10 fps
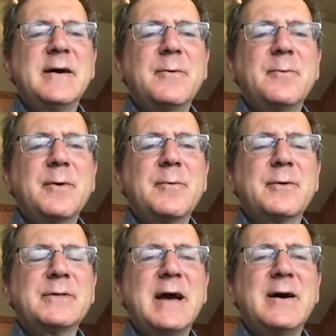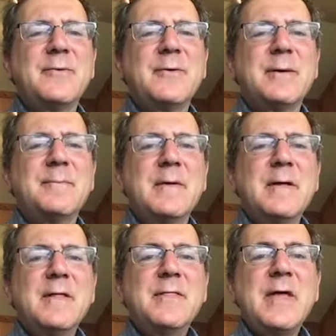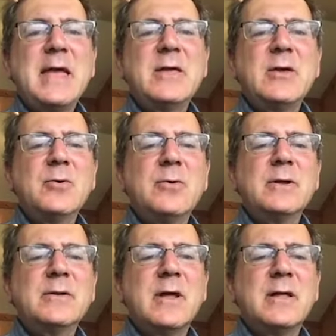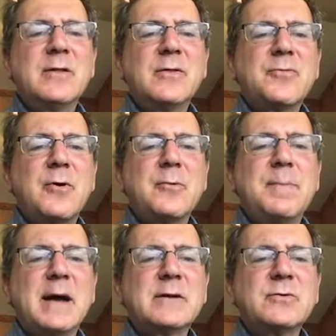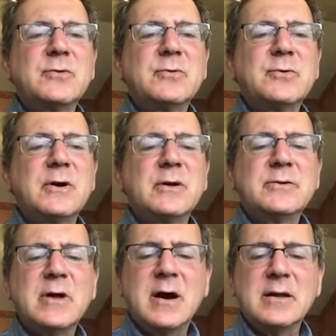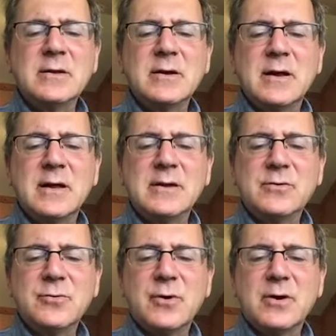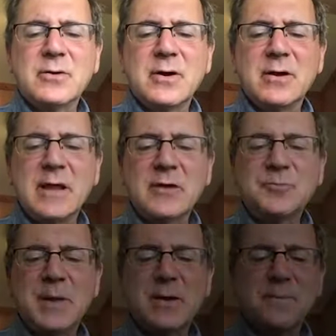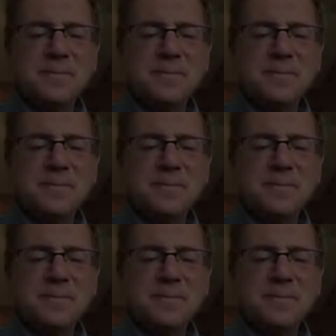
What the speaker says: we will now thank you and throw it back to Anya and to our next speaker.